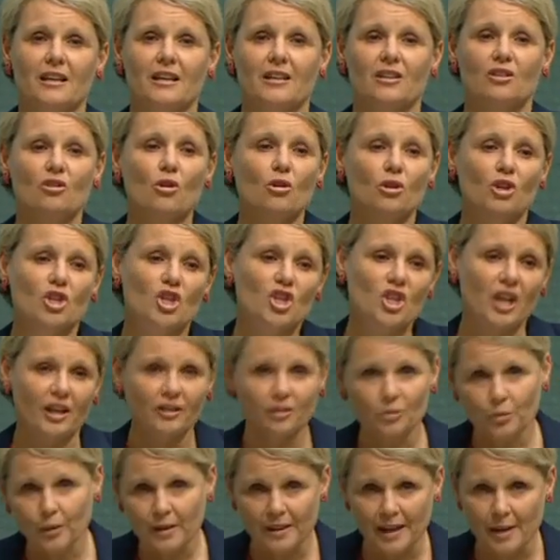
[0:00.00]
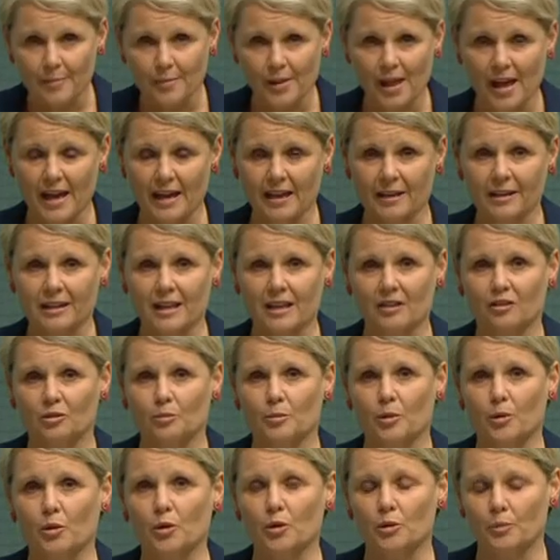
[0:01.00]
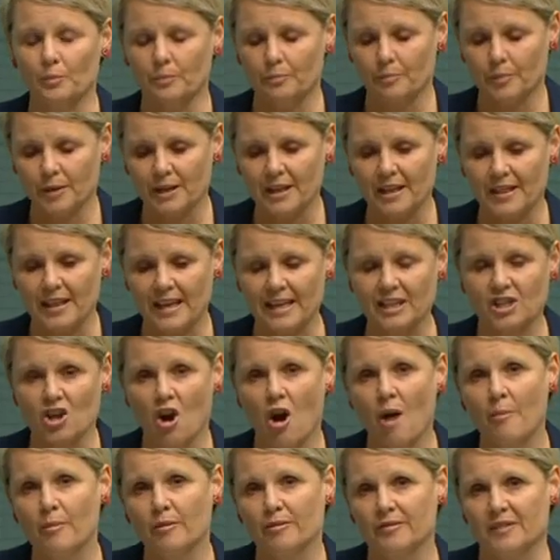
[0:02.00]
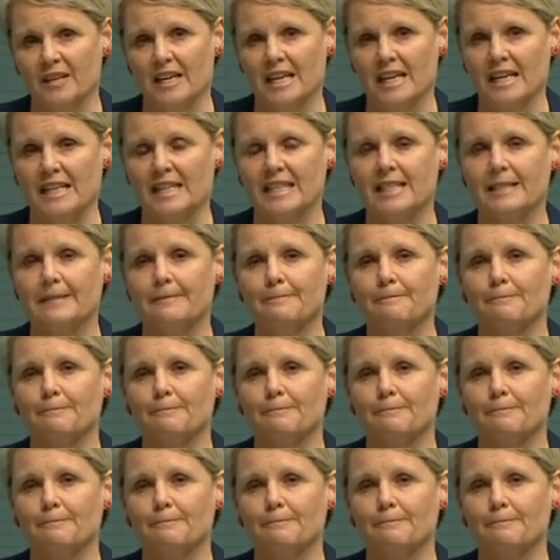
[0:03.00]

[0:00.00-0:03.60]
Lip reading: not just when they're playing their sport, but at their time of need.